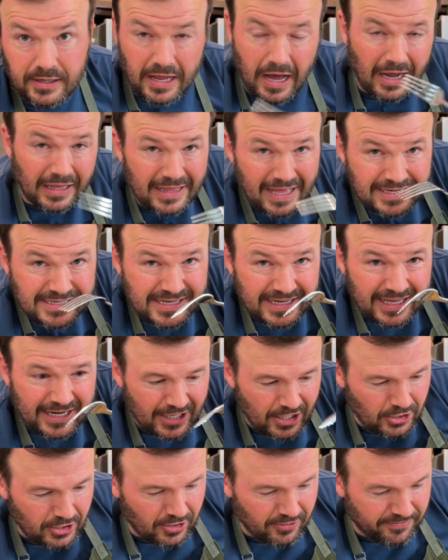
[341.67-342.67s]
Now I like to get
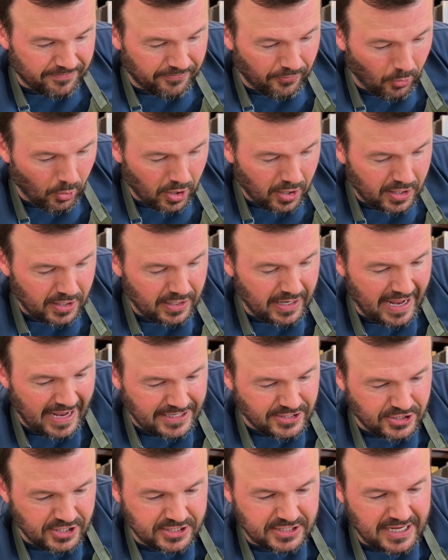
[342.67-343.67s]
a little fork
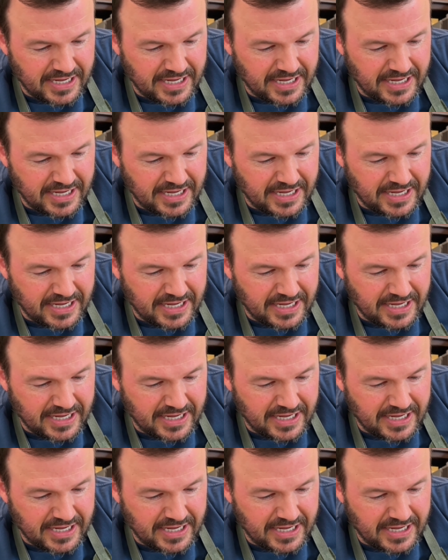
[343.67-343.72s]
and just